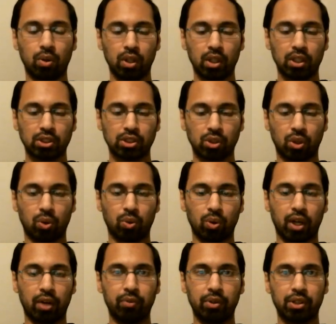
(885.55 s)
So
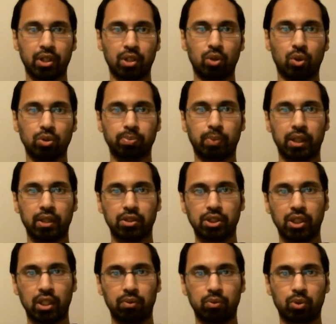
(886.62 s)
everything goes by the
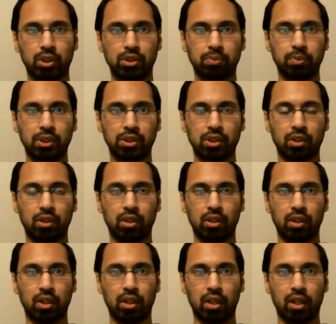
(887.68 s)
chain of transmission.
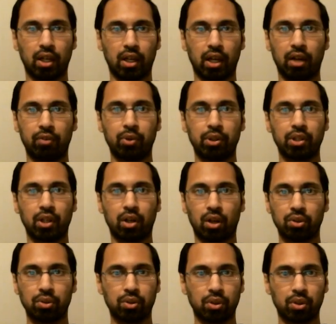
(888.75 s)
everything
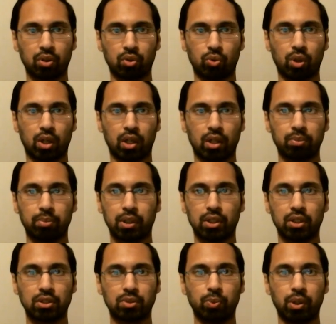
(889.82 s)
other than the Quran,
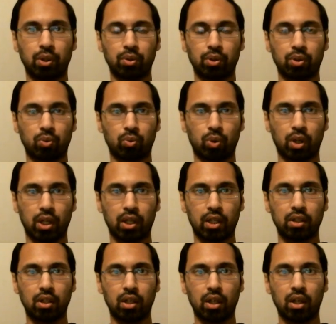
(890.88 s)
because we know the Quran,
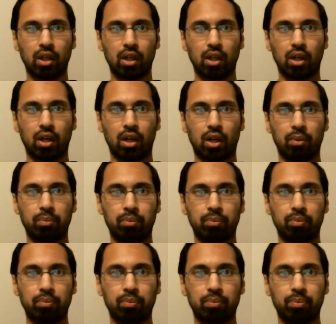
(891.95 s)
um,
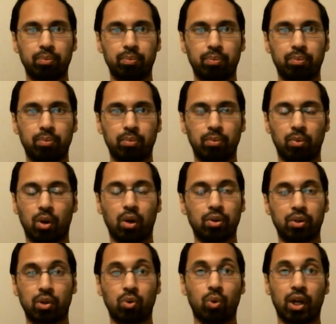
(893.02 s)
or
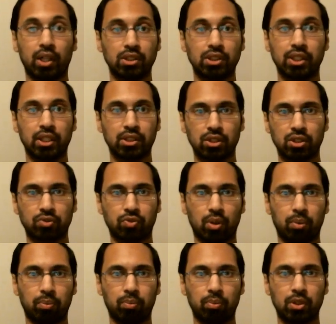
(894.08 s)
the Quran says it's
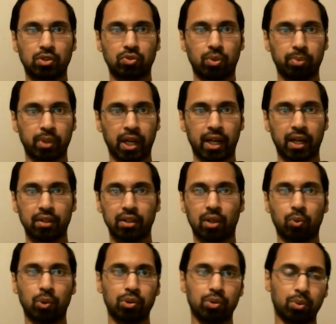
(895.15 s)
from God. Now,
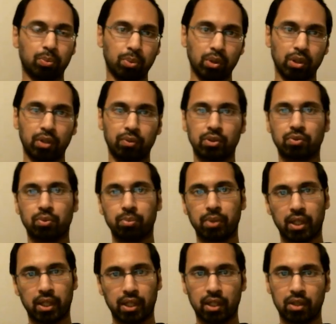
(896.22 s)
whether you believe it's from
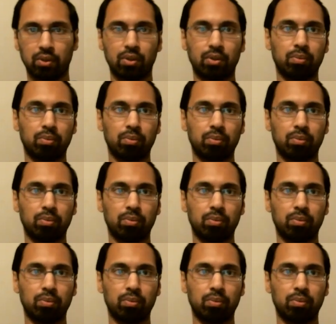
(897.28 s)
God or